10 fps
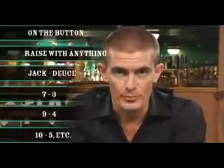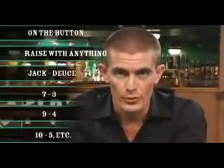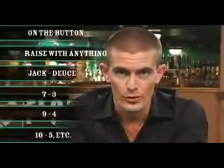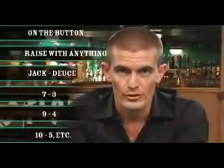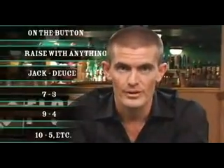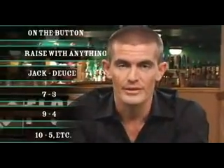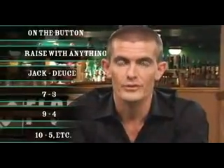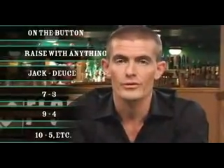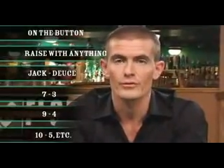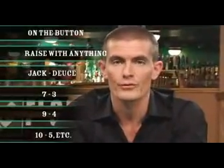important that
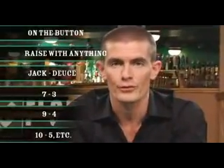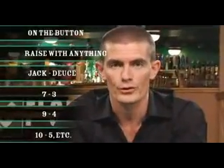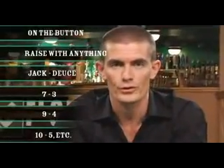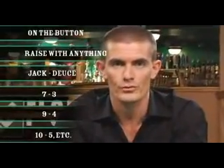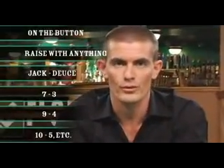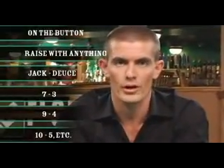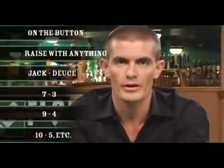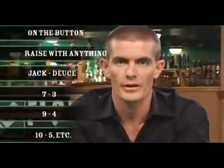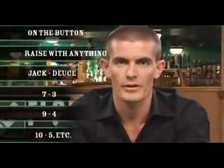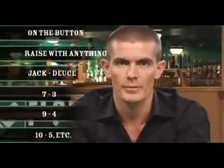you're the first
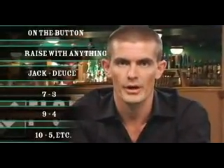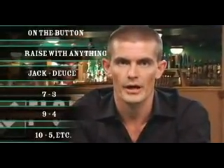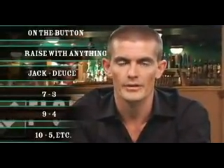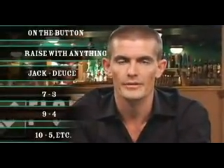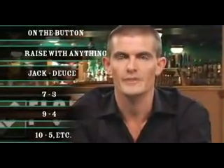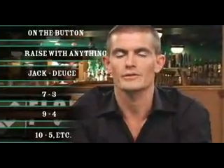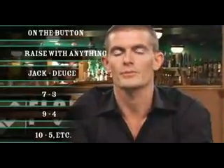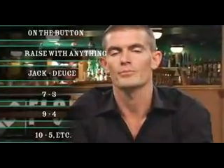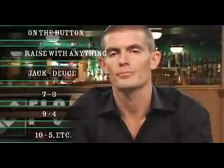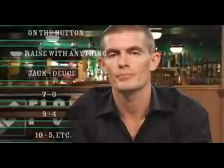one in the pot. There's
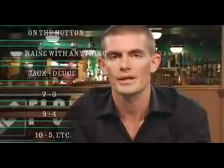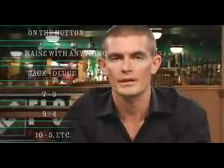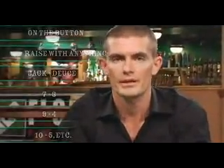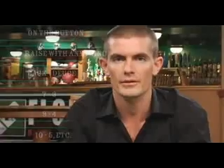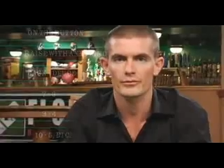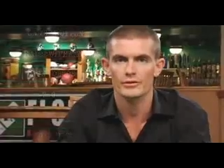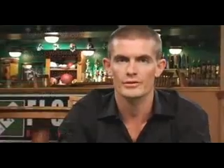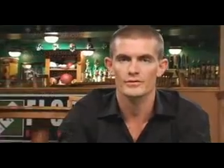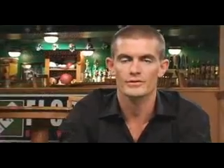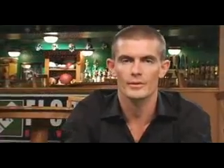a big
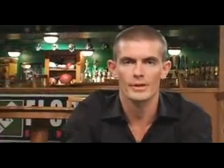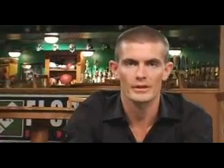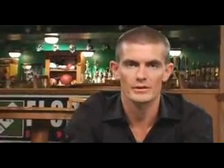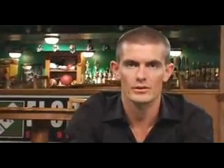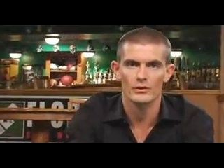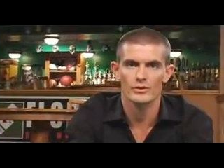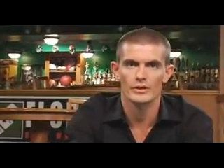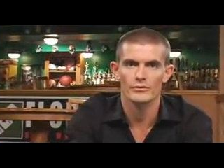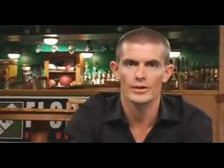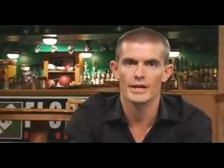difference. If somebody is
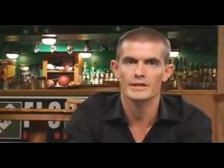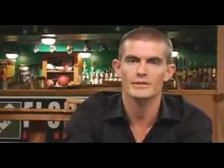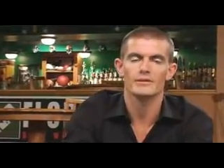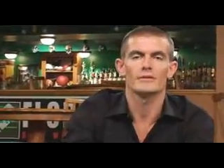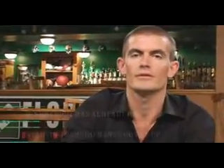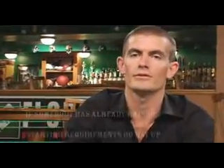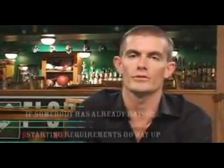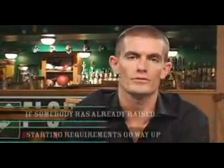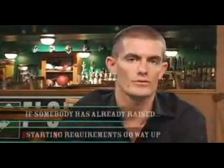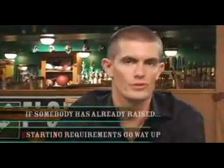already raised,
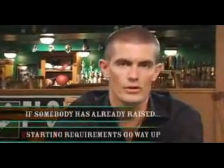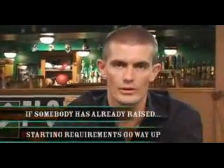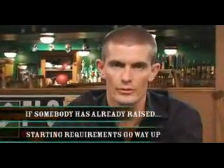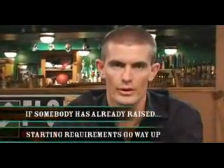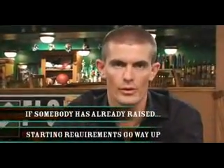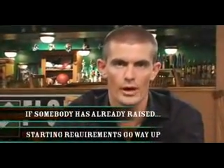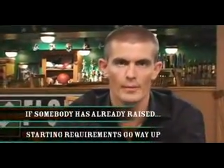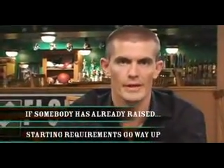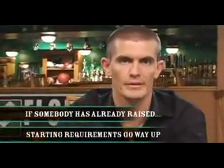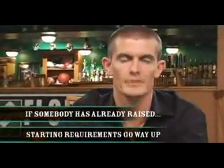your starting
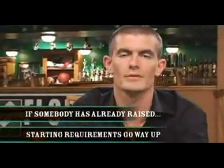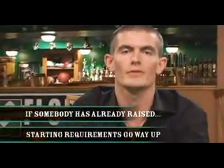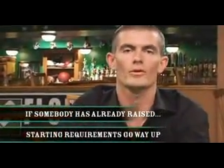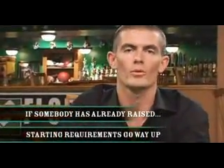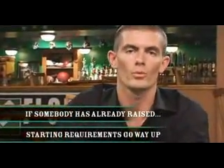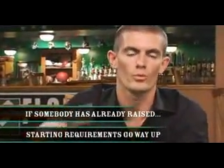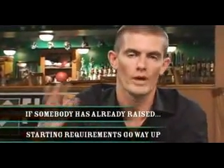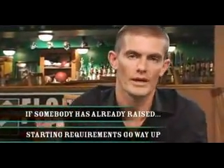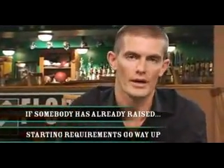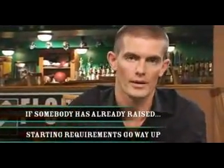requirements go
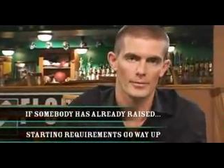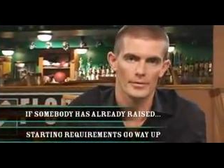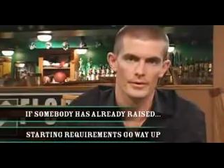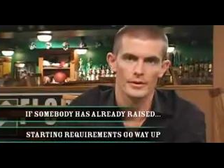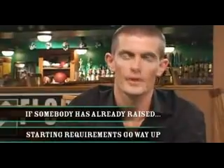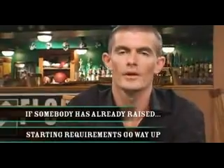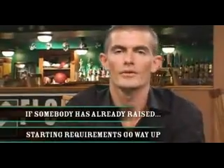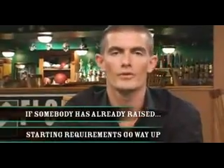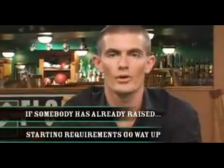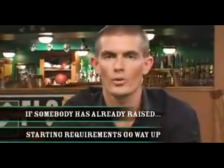way up.
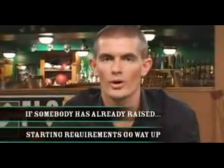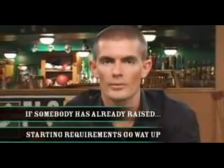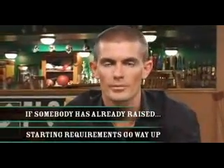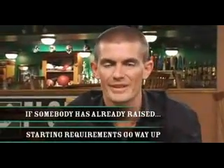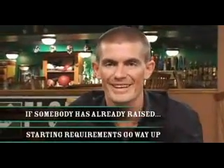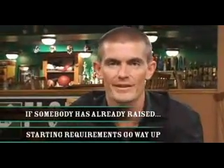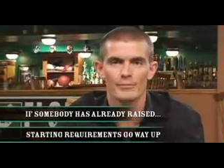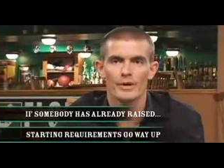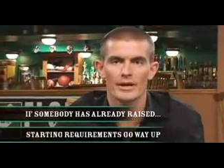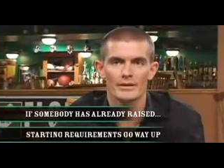You don't want to play the
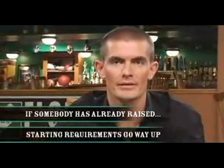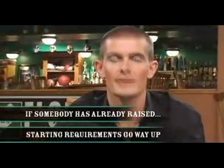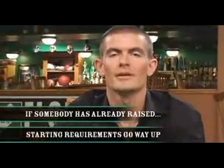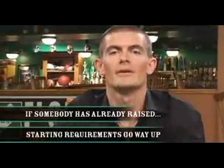button